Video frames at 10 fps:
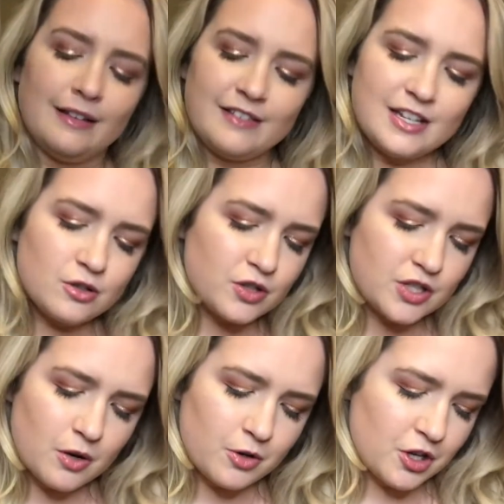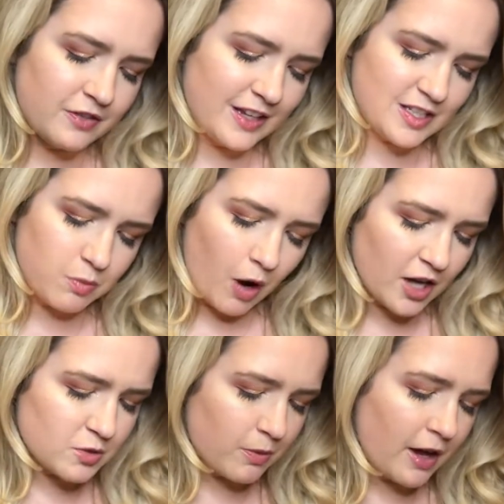These are so good. They
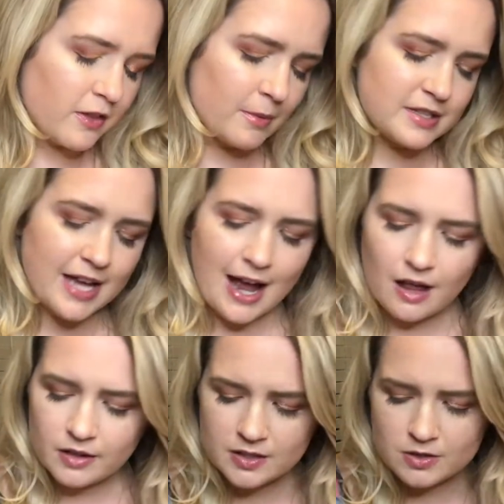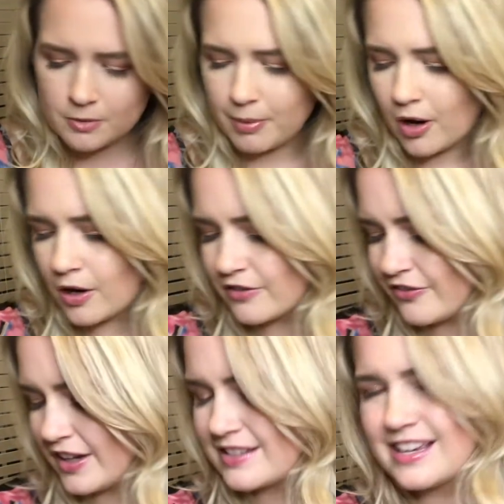swatch well. The metallics are
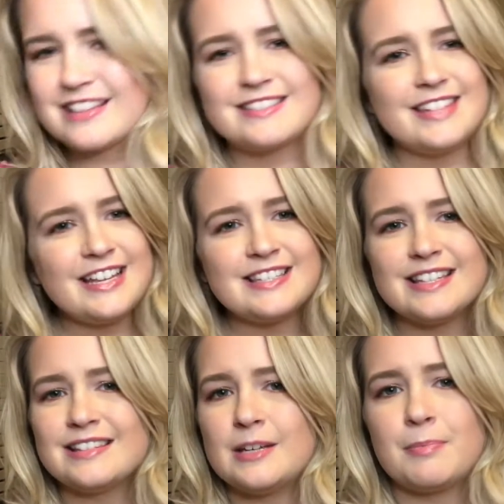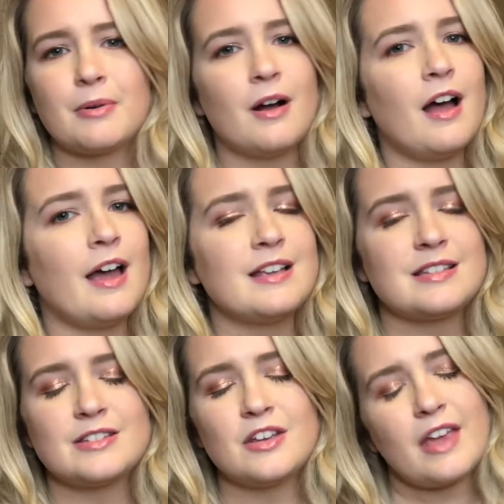perfect, decently
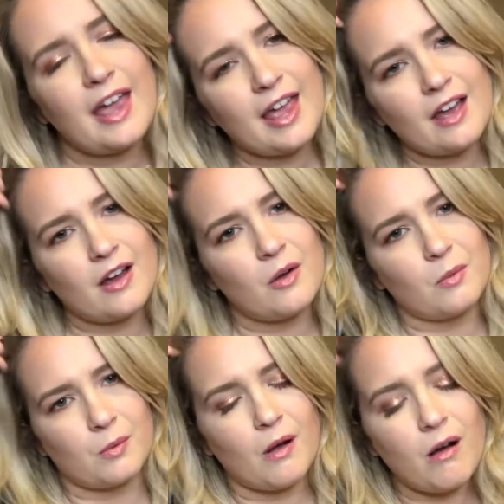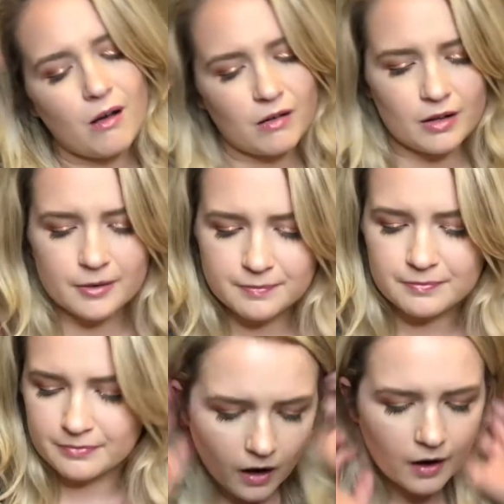priced. You can't go wrong.
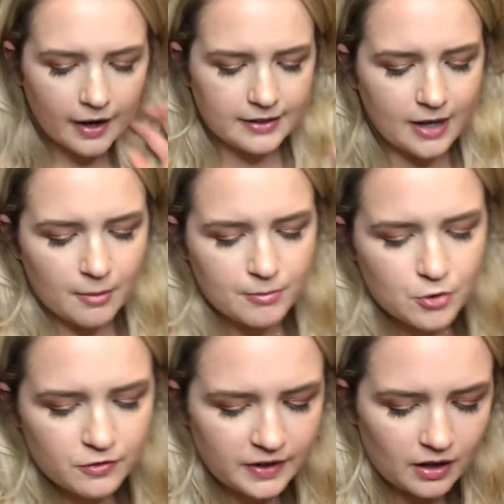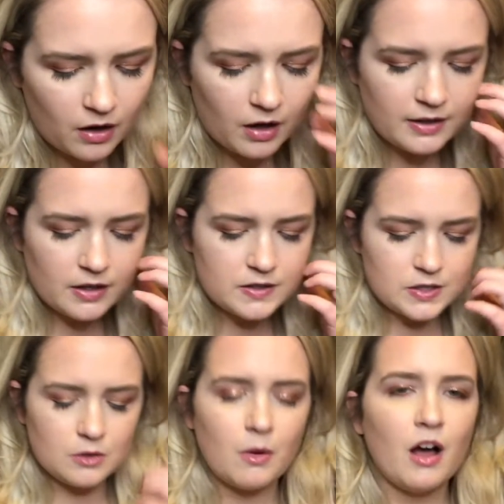All right, now moving on
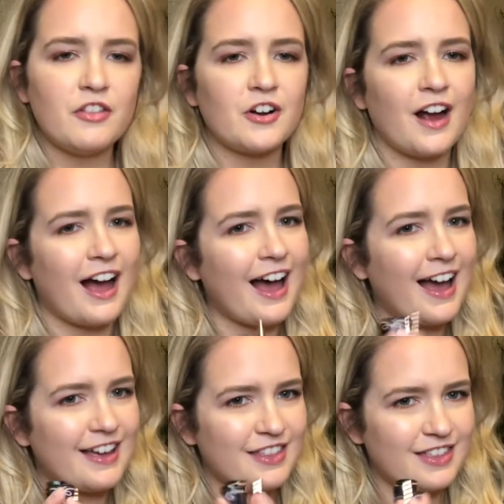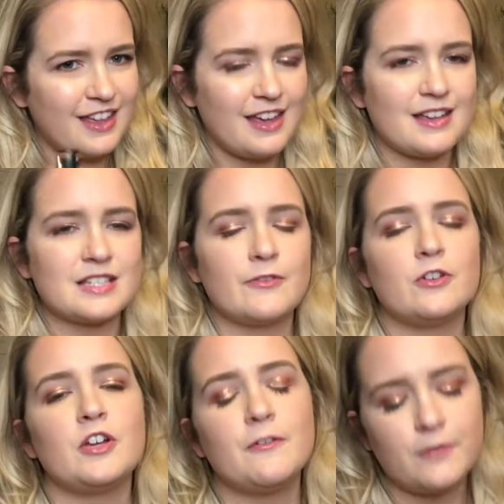to other eye things. If you're
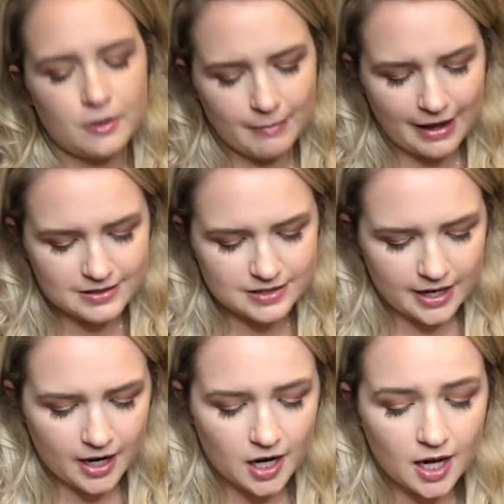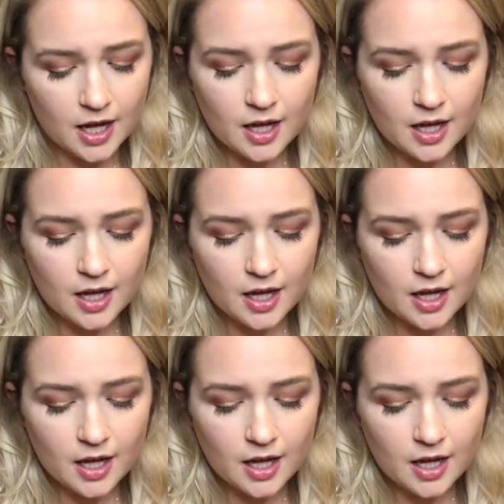looking for a mascara,